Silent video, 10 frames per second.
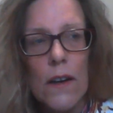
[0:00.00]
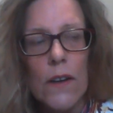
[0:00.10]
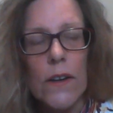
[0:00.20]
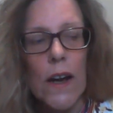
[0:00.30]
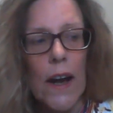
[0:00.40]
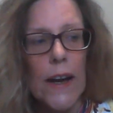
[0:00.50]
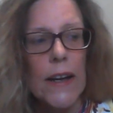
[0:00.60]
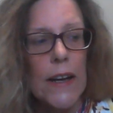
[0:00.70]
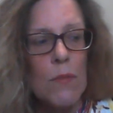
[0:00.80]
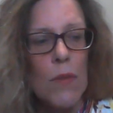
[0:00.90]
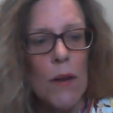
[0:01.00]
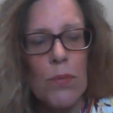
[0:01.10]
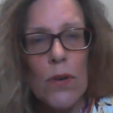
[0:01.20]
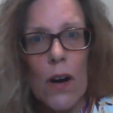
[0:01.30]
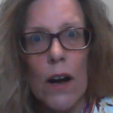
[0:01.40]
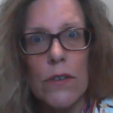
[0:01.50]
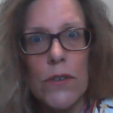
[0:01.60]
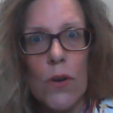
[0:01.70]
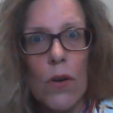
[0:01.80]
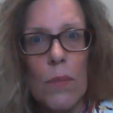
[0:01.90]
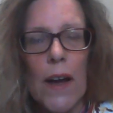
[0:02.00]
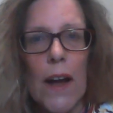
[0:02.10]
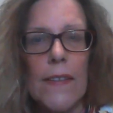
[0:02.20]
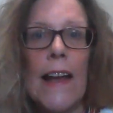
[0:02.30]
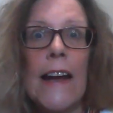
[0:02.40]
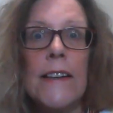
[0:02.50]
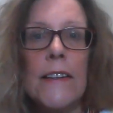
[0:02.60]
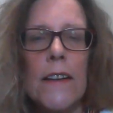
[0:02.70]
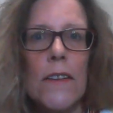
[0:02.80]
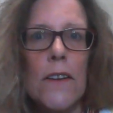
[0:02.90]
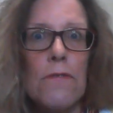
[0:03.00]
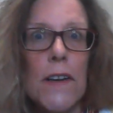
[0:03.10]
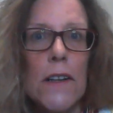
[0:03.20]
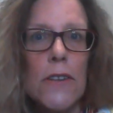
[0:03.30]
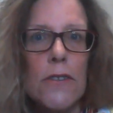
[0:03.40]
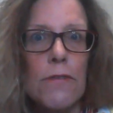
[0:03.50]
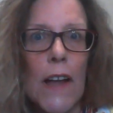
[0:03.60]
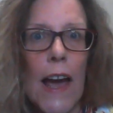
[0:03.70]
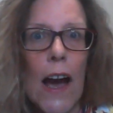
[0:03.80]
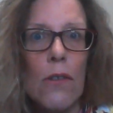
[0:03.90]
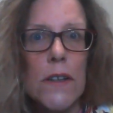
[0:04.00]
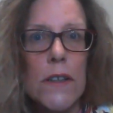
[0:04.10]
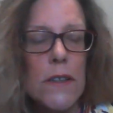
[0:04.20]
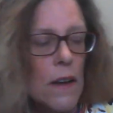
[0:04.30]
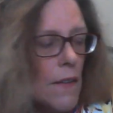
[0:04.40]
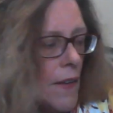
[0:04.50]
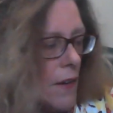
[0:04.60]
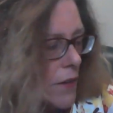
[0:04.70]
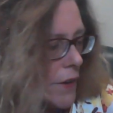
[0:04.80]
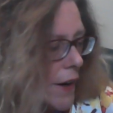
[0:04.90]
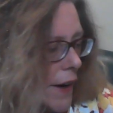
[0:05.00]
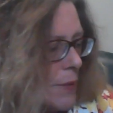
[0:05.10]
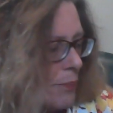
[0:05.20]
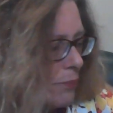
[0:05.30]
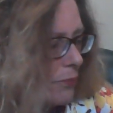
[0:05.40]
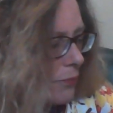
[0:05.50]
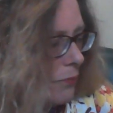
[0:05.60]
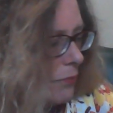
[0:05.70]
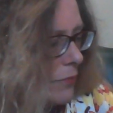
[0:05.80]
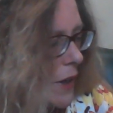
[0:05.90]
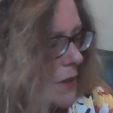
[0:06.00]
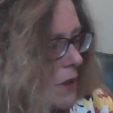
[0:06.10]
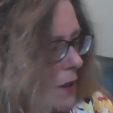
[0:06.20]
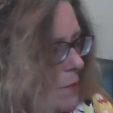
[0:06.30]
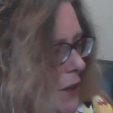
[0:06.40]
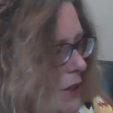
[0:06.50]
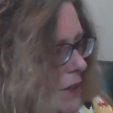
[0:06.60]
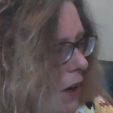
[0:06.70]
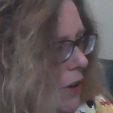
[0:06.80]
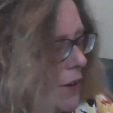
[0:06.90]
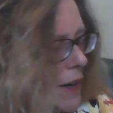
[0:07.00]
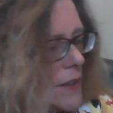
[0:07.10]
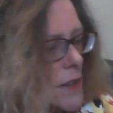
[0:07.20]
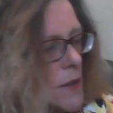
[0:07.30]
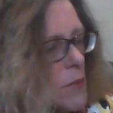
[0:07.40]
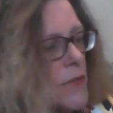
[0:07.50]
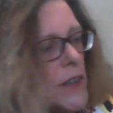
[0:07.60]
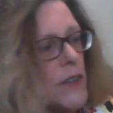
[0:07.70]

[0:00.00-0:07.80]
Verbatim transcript: okay? In my book, I talk about landing in the field of flowers, okay? So let me just go here to some of the